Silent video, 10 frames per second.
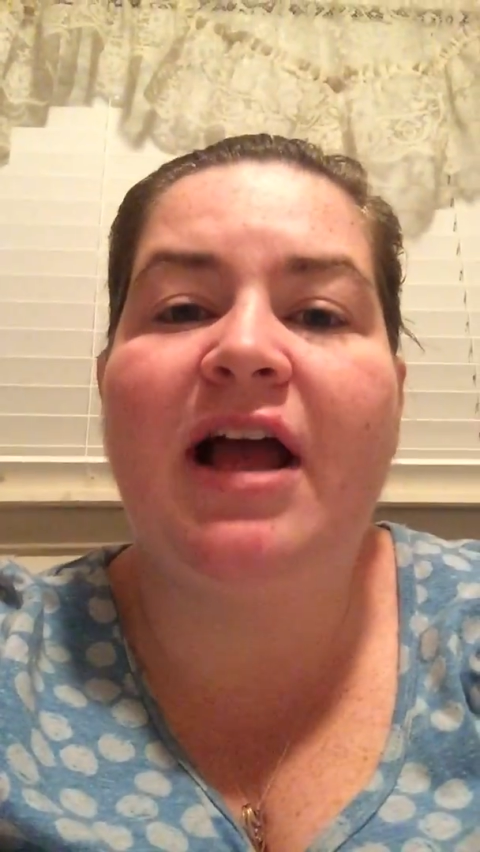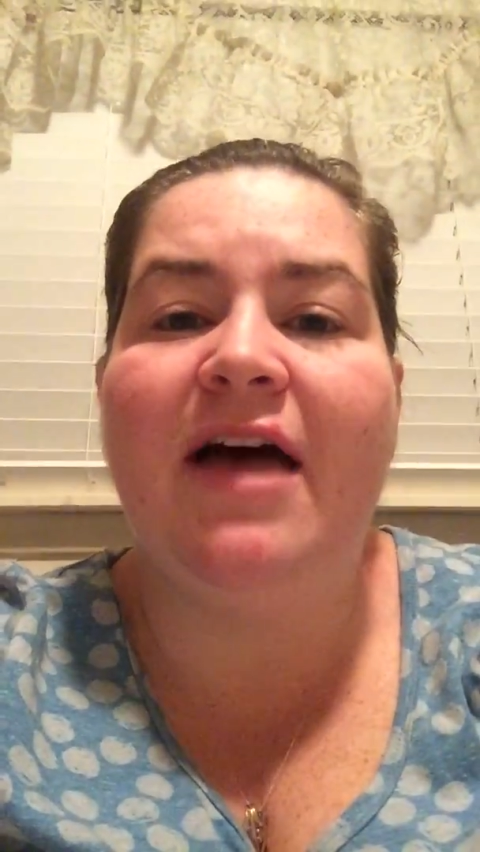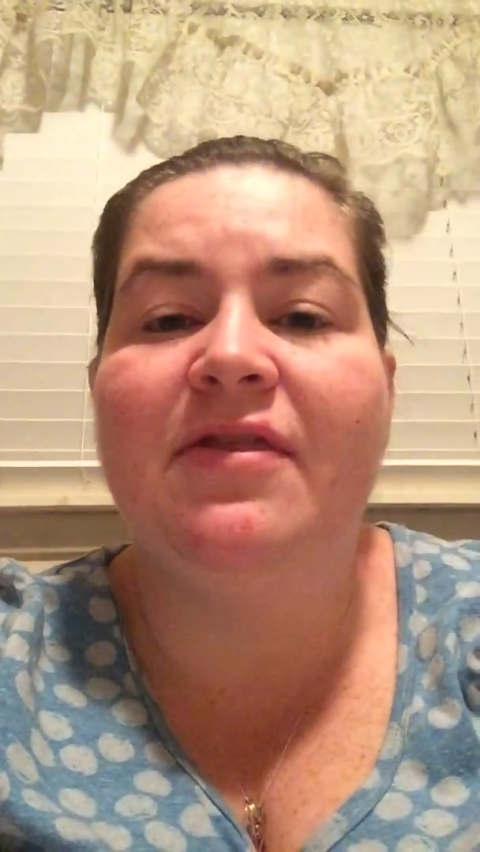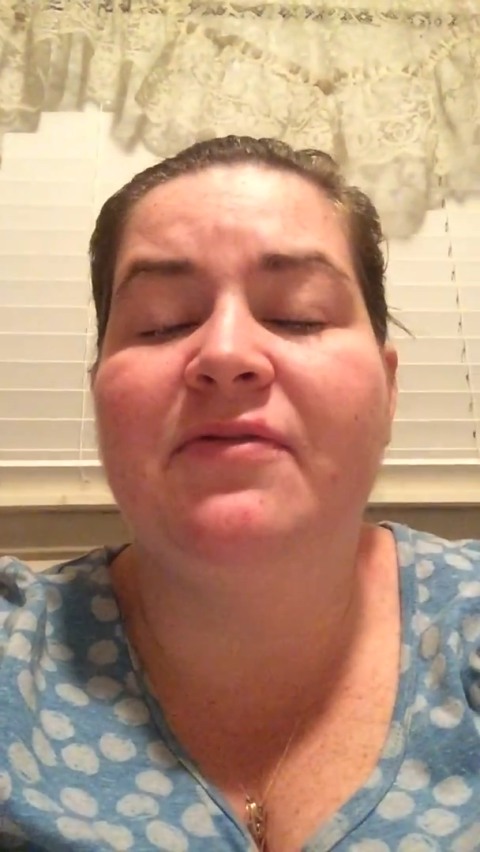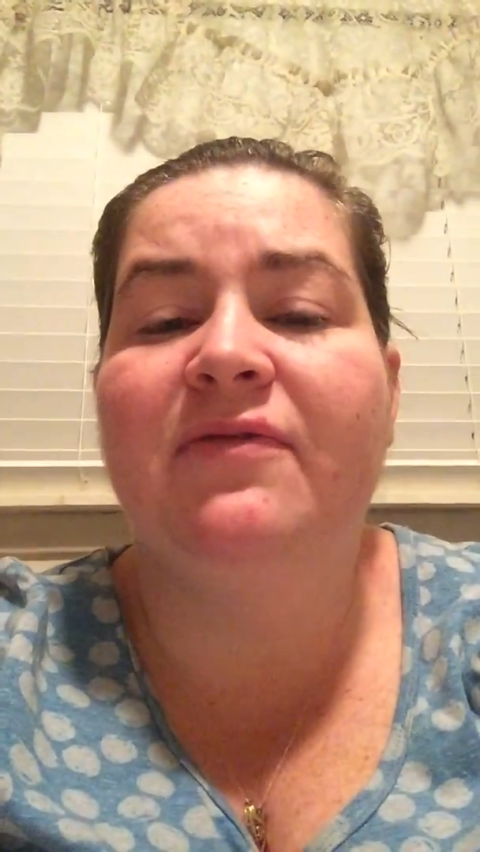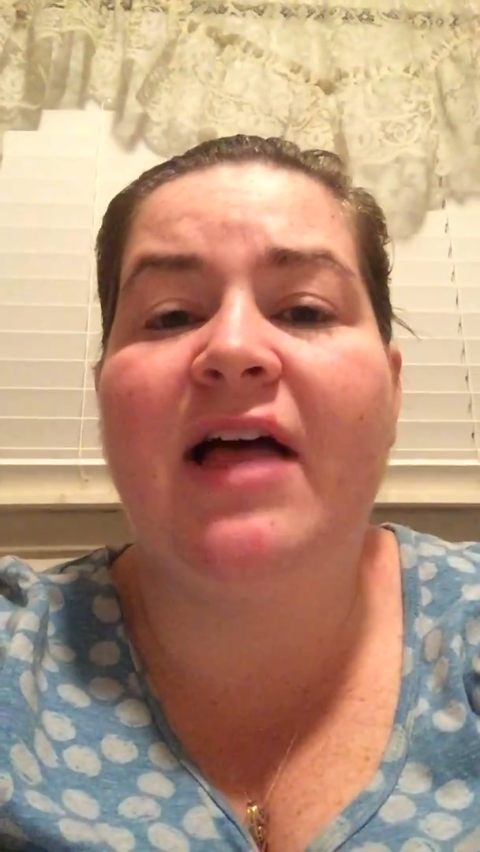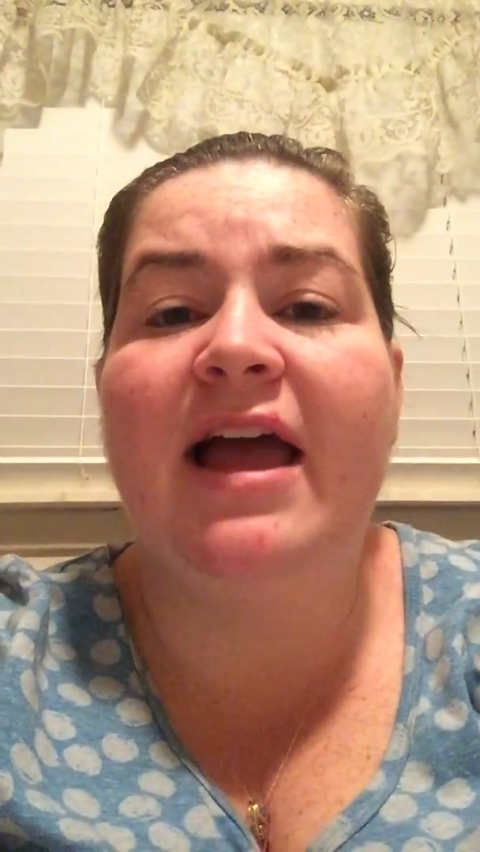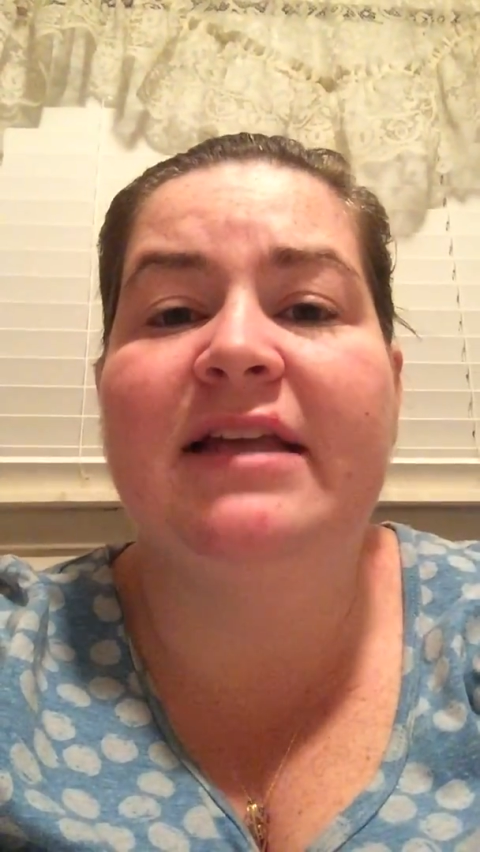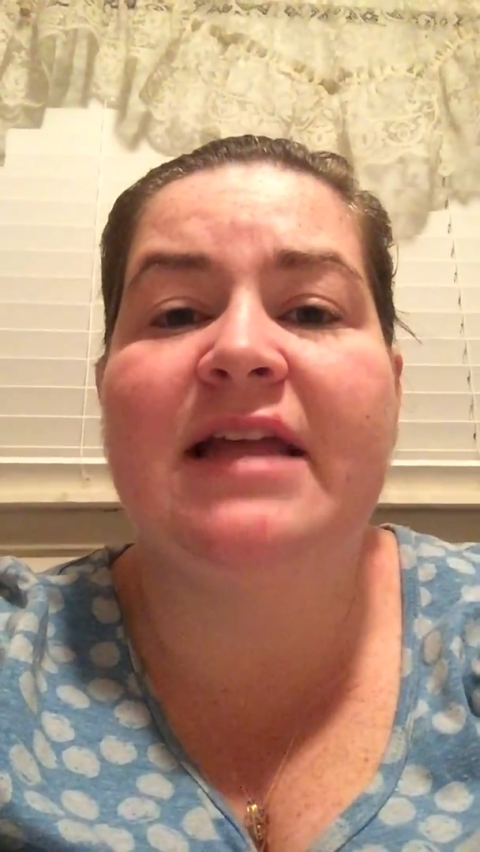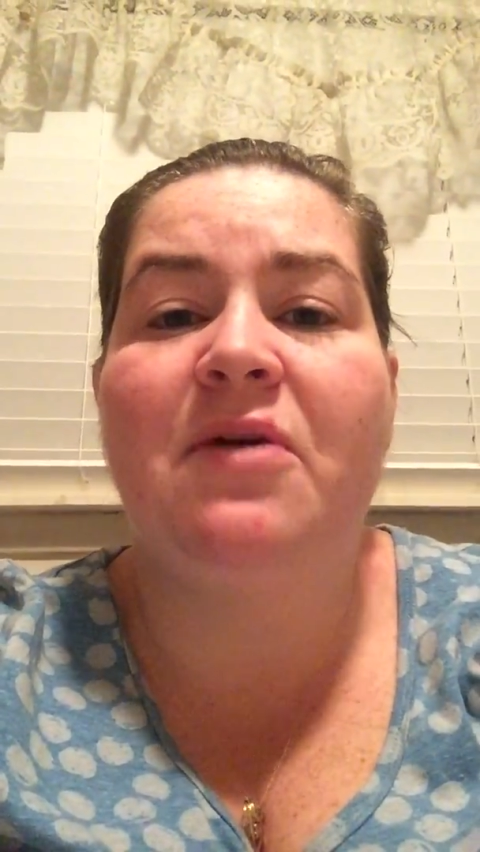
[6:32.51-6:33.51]
on the
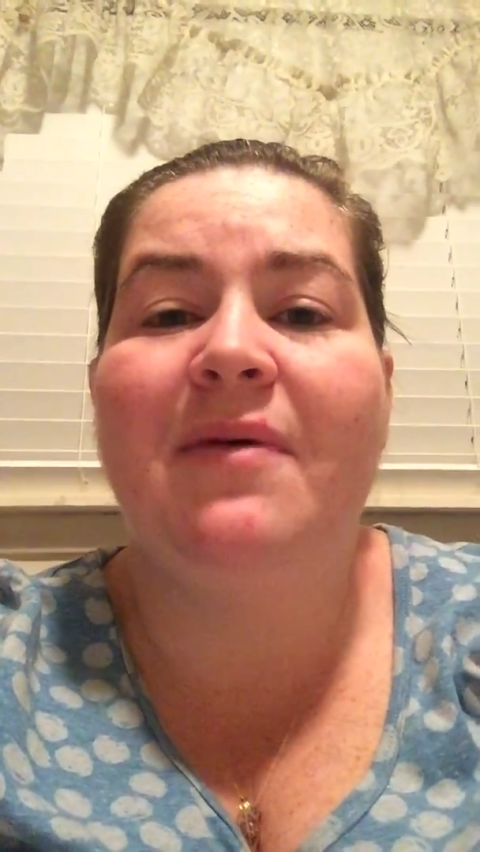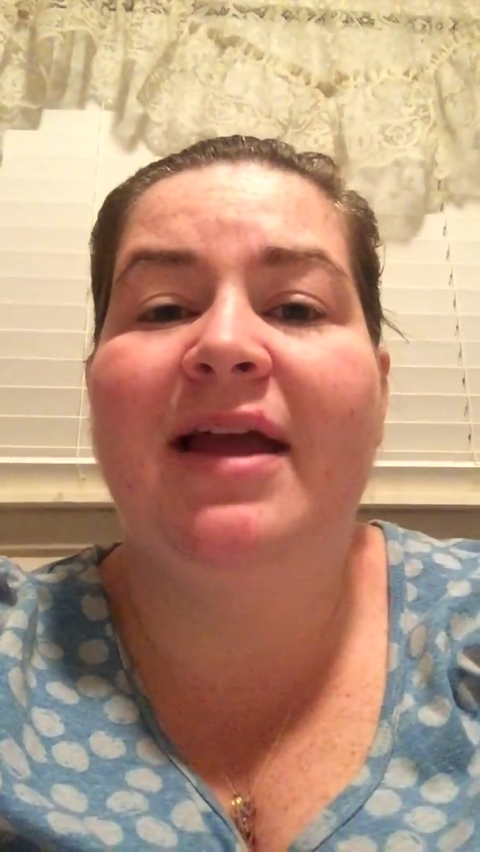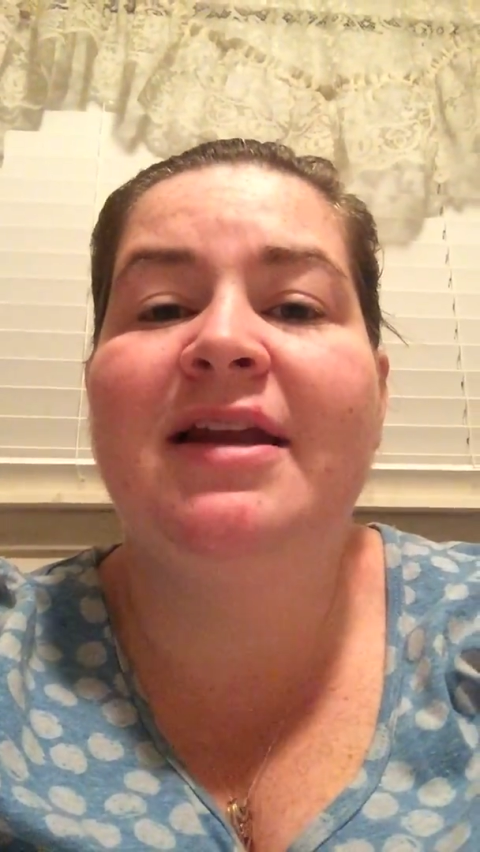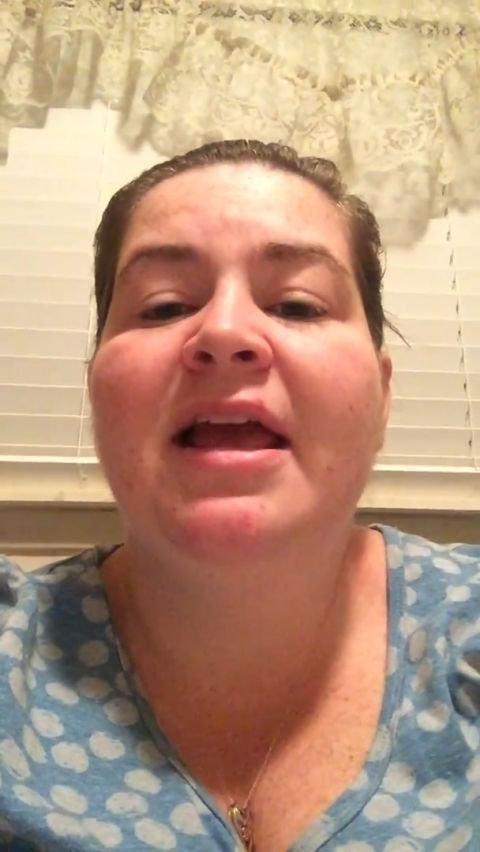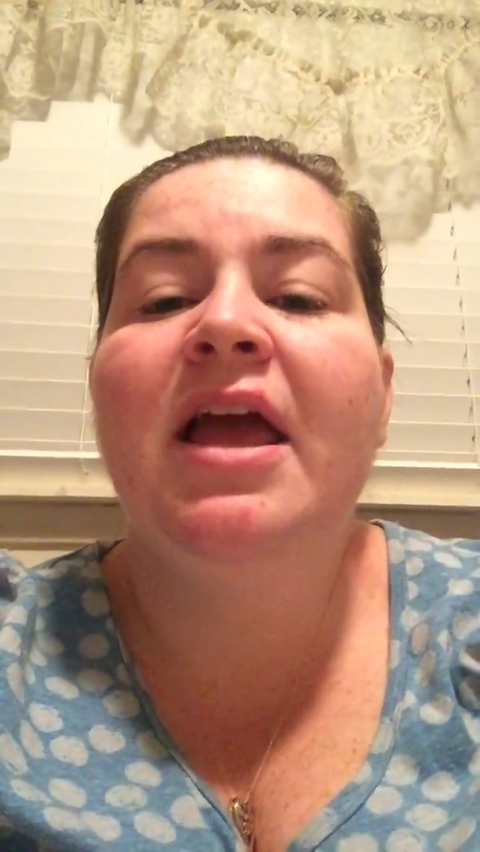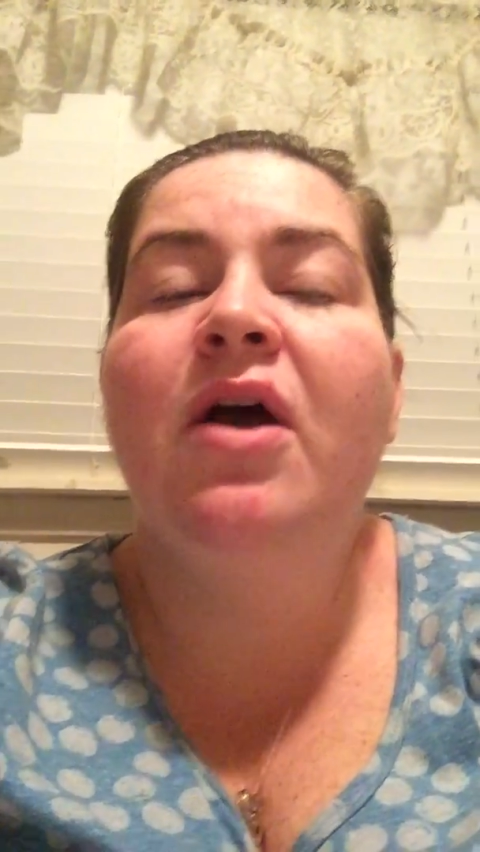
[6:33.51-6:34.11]
fly as I went